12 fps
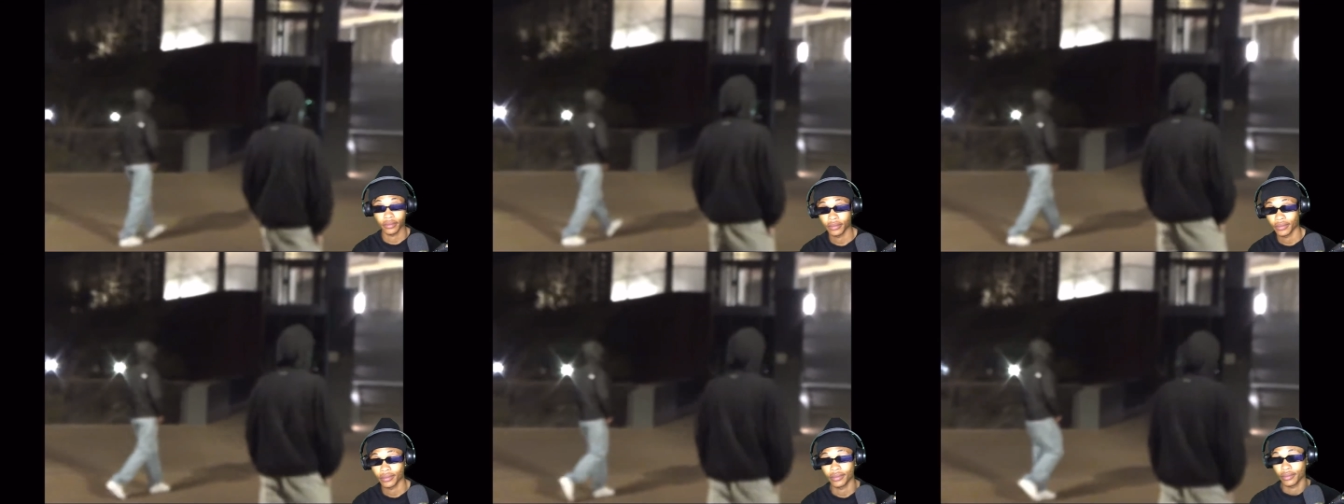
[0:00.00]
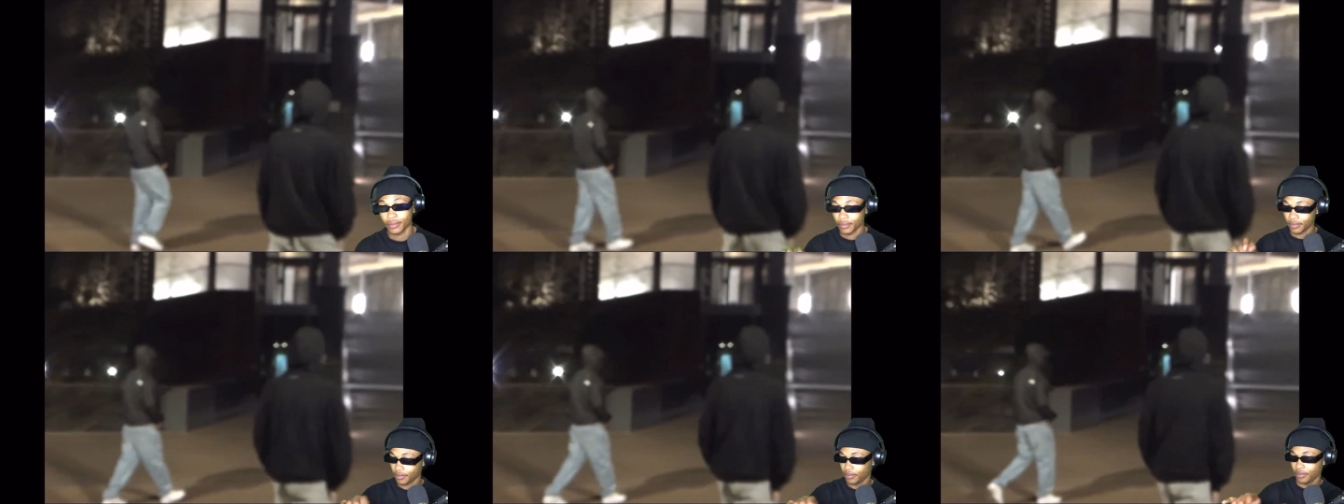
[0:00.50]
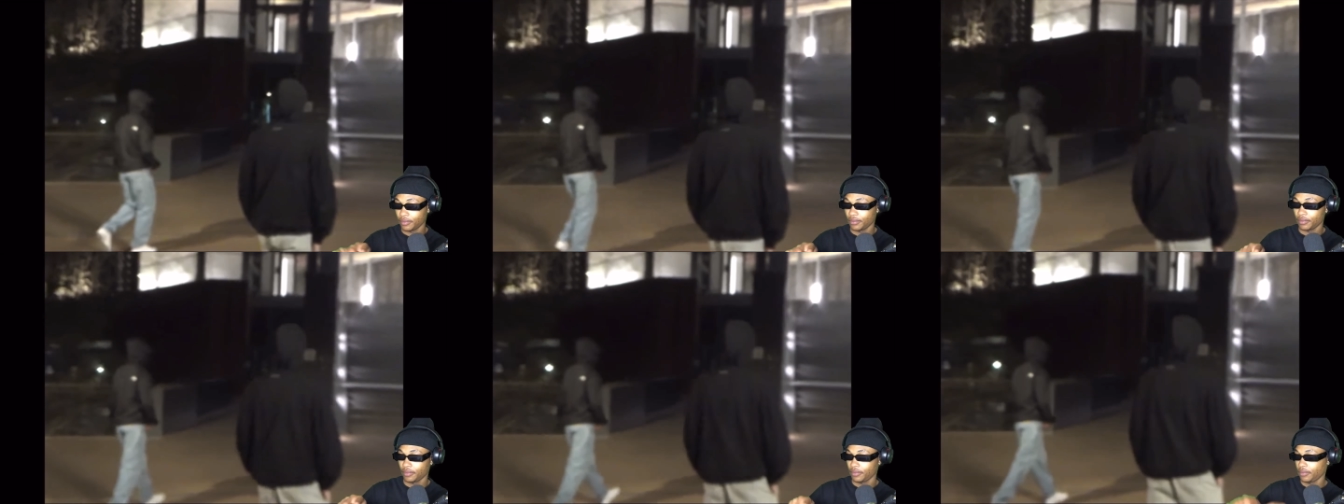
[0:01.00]
demotion from
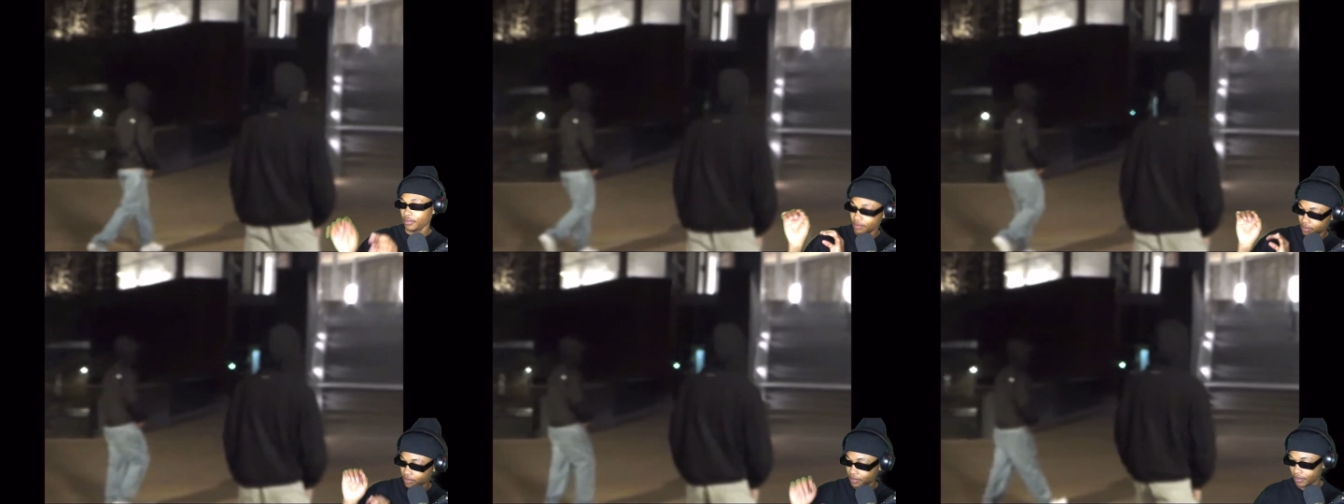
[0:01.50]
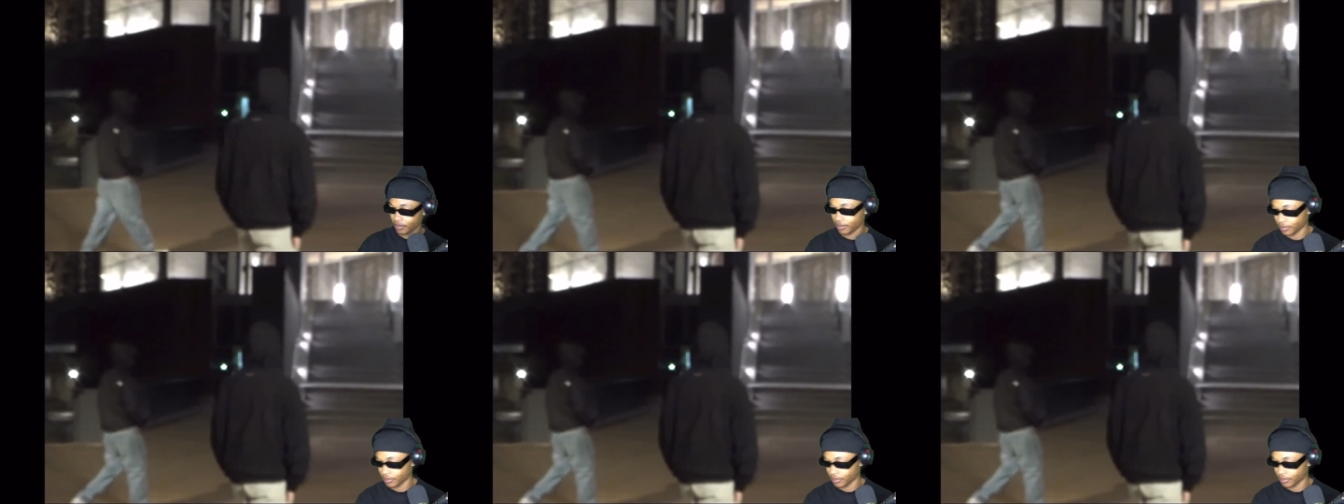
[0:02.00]
seniority, who want you